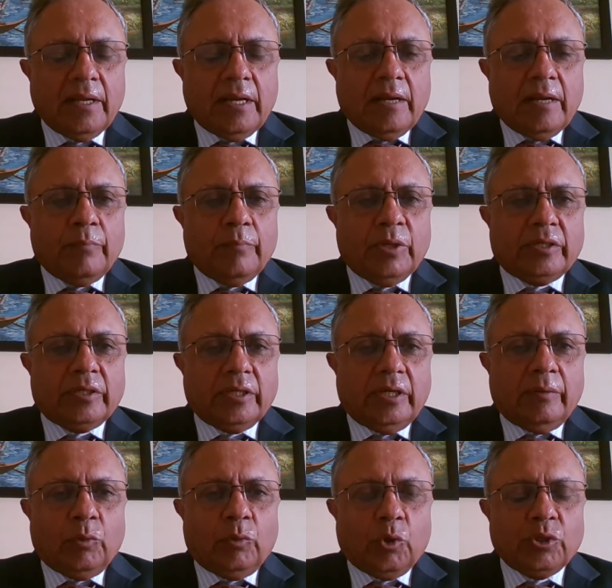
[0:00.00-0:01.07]
But uh,
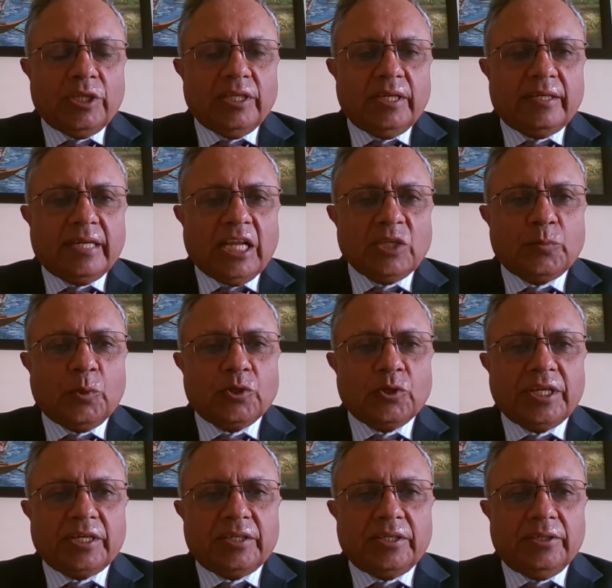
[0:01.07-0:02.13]
more than the transport
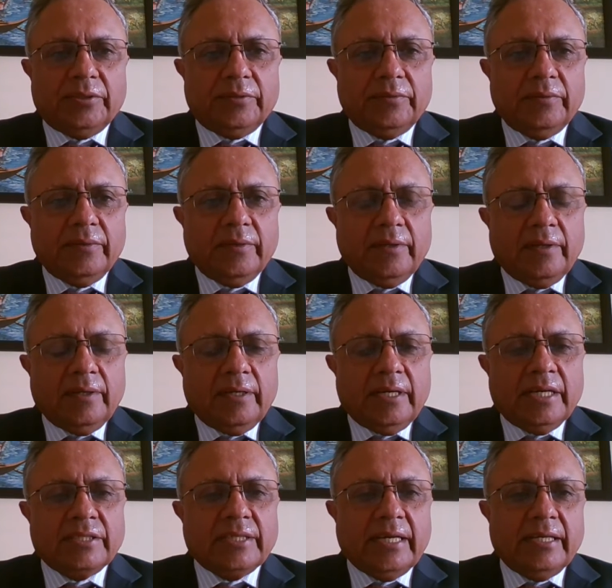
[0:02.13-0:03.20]
sector,
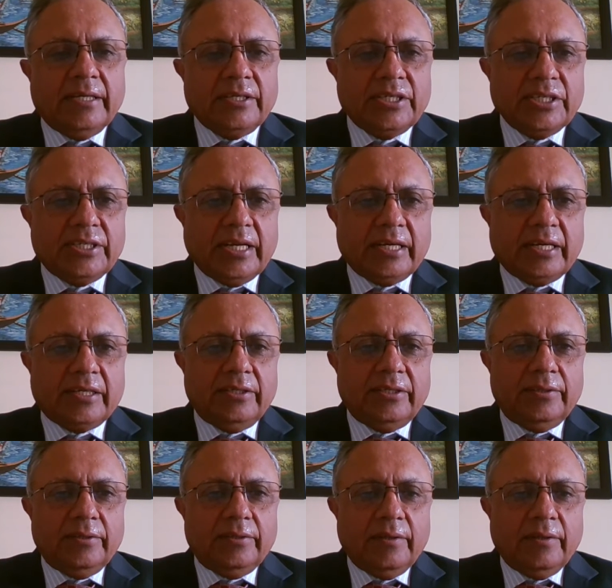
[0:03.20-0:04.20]
it's the energy sector.